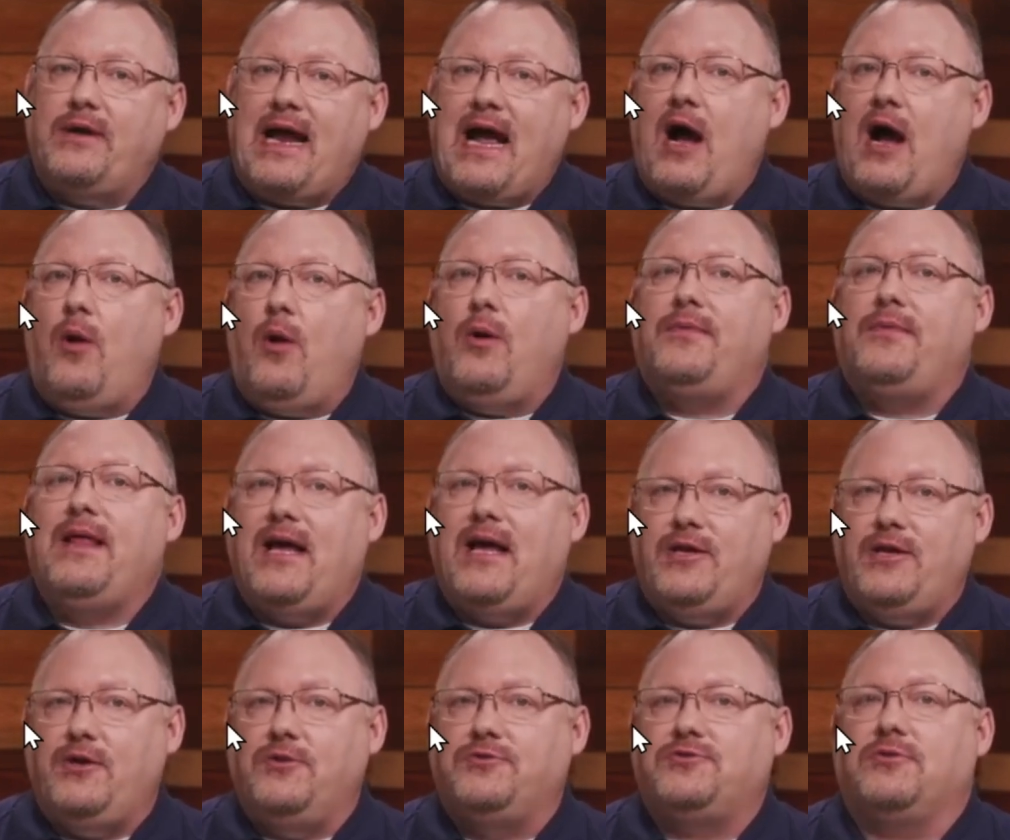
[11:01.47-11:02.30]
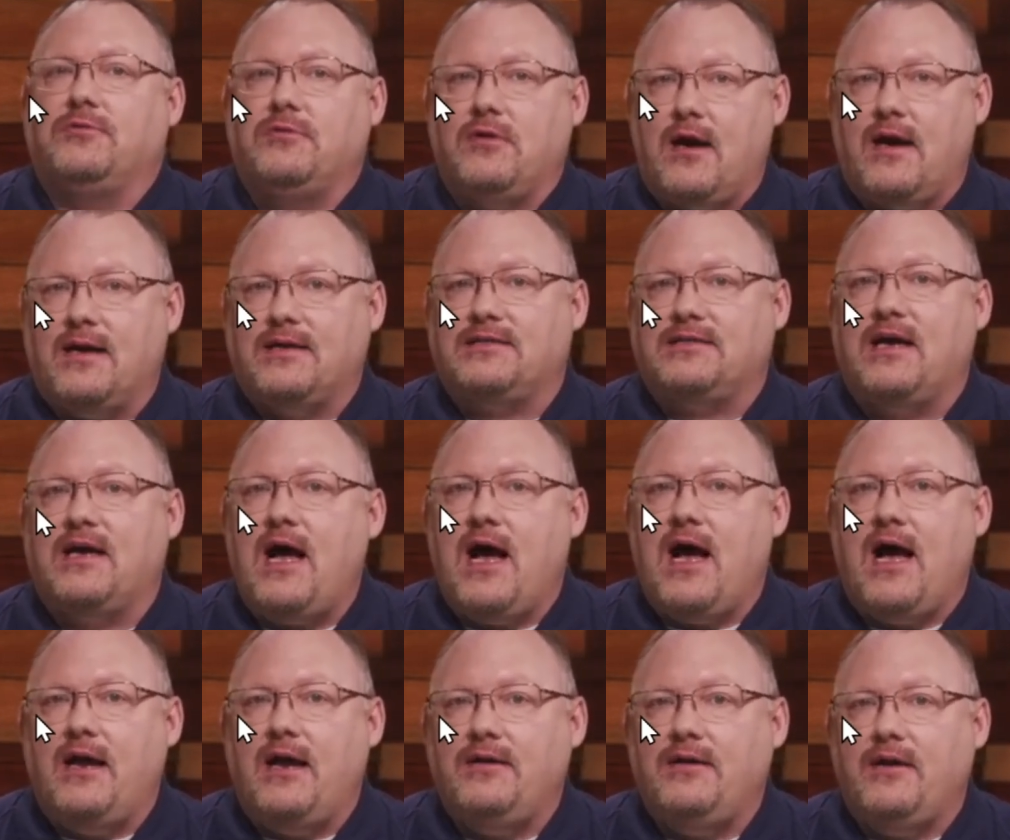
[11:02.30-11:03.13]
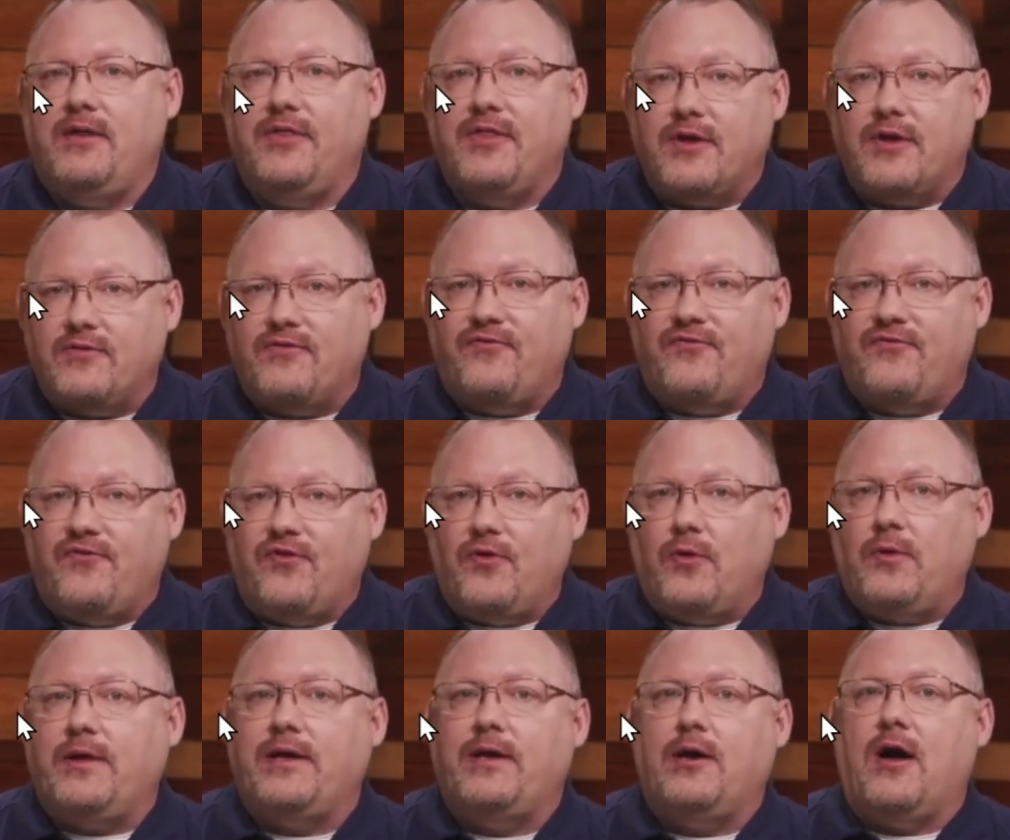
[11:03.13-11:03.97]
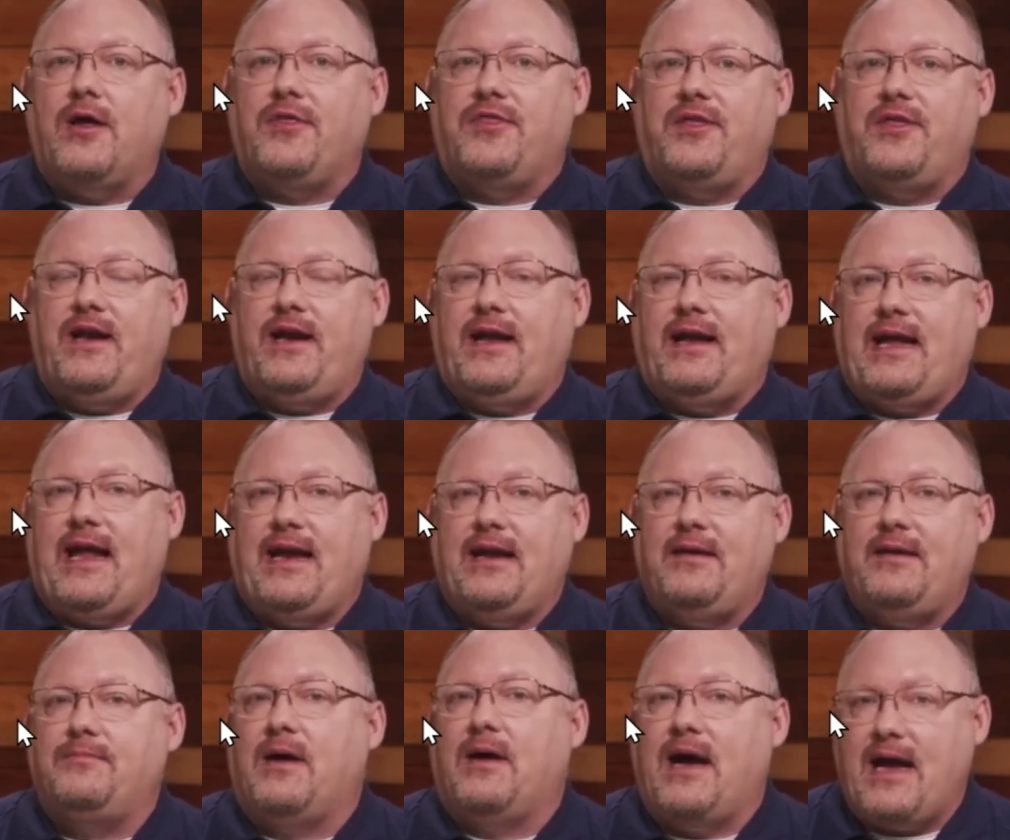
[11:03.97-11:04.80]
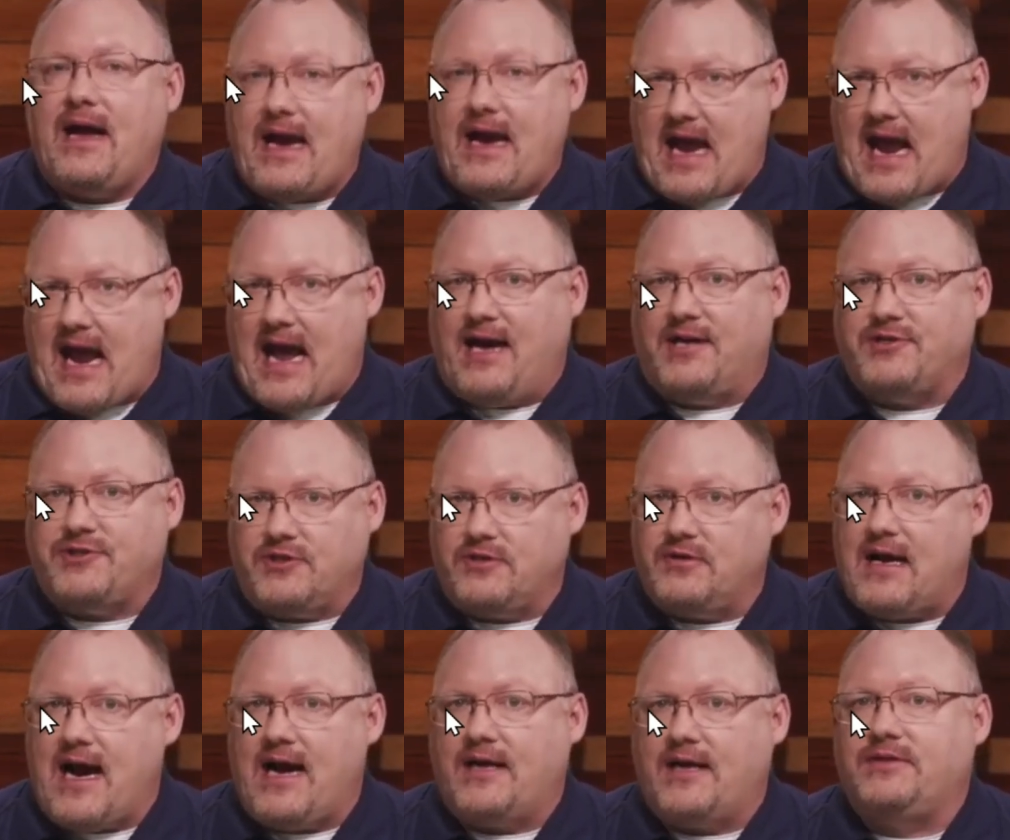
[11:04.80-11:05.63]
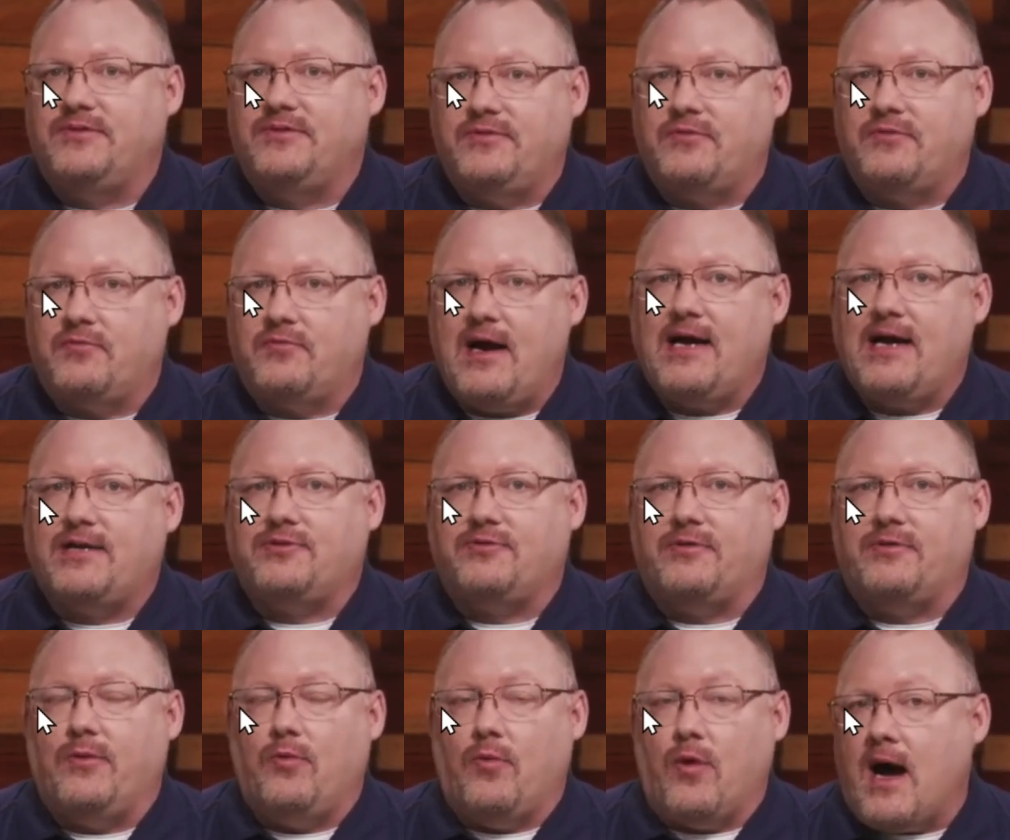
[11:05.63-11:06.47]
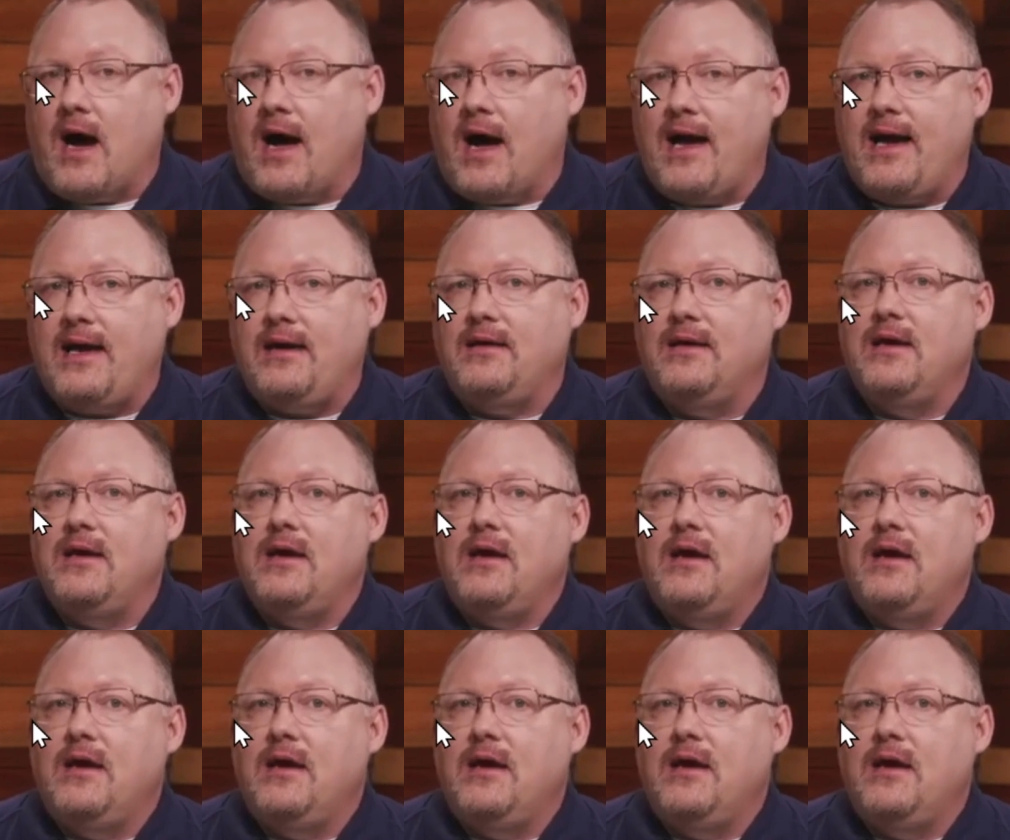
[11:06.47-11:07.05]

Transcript: now when that user logs on, they're fully authenticated by Azure Active Directory. Why?